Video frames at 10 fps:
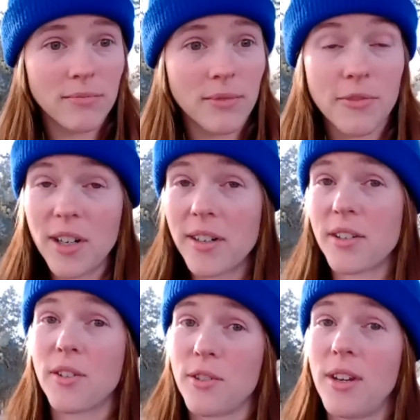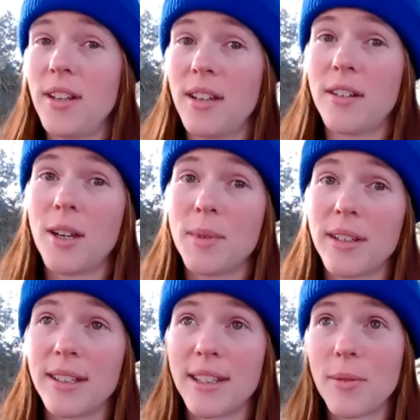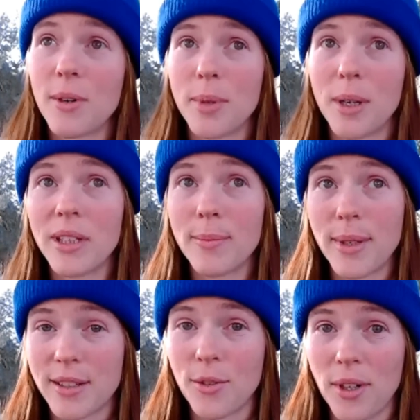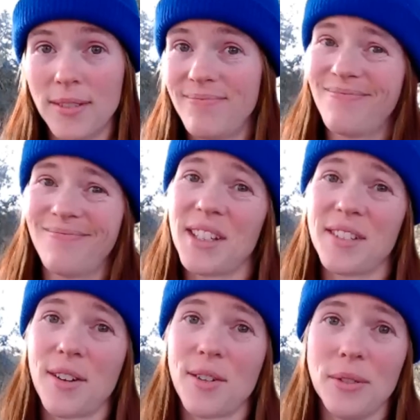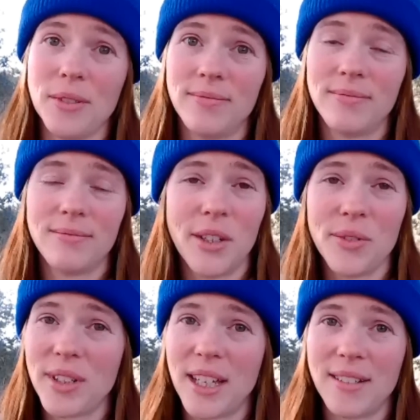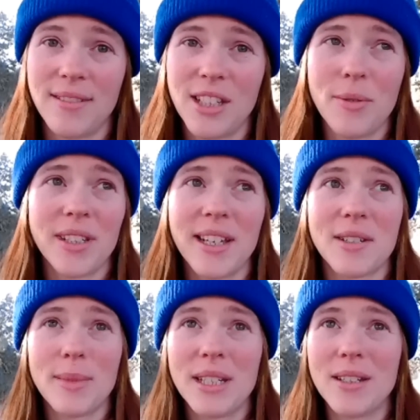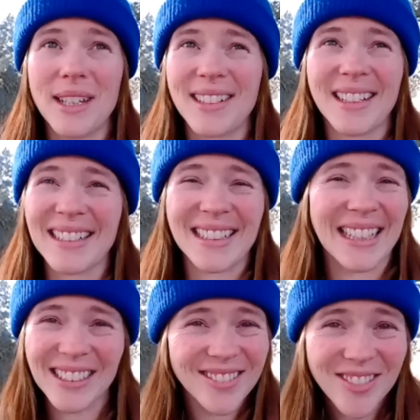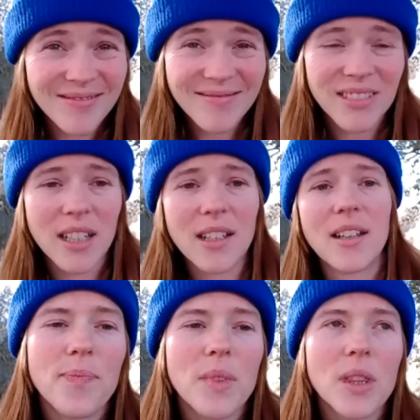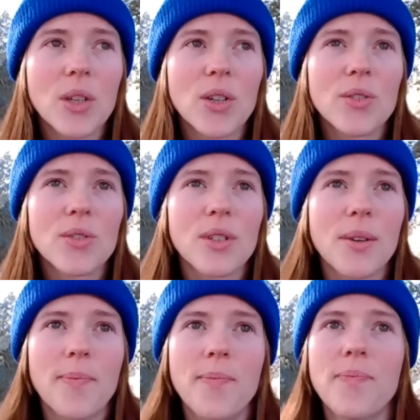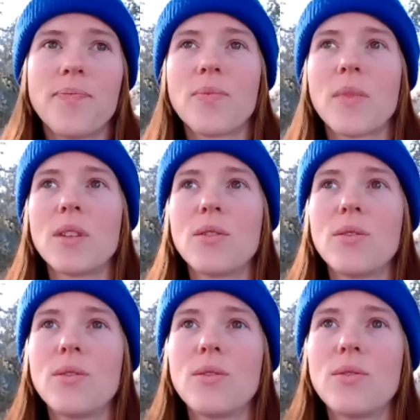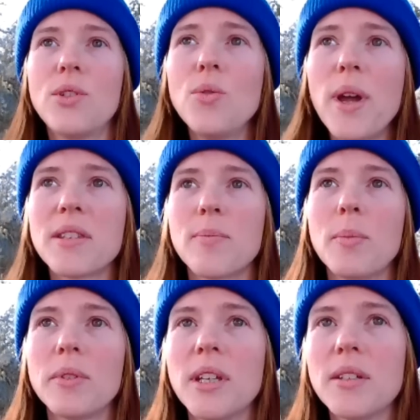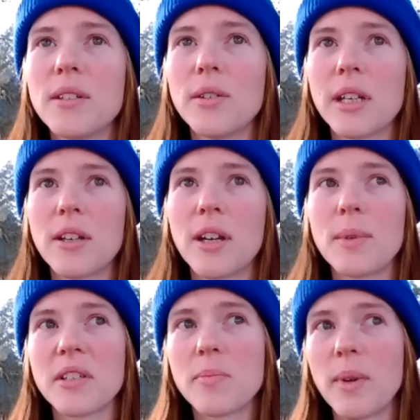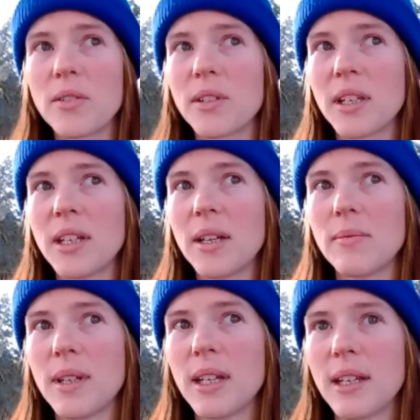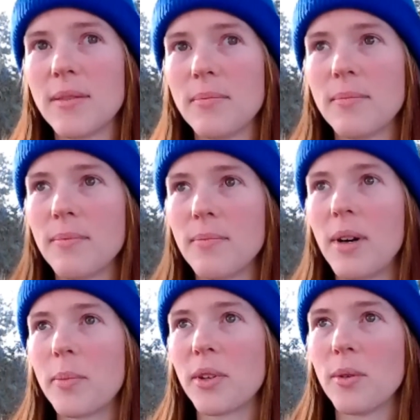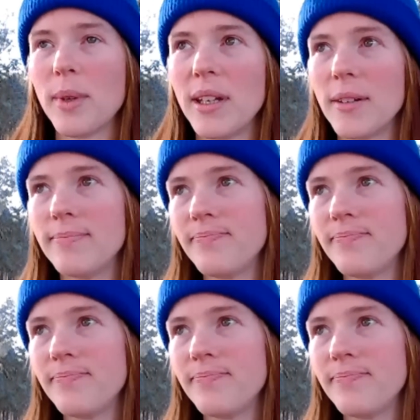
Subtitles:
First, you're treating the adoptee like they were a puppy in a pet store. That's not cool. Don't do that. No one likes to be demeaned like that. There's two ways that people tend to look at adoptees, especially in popular media.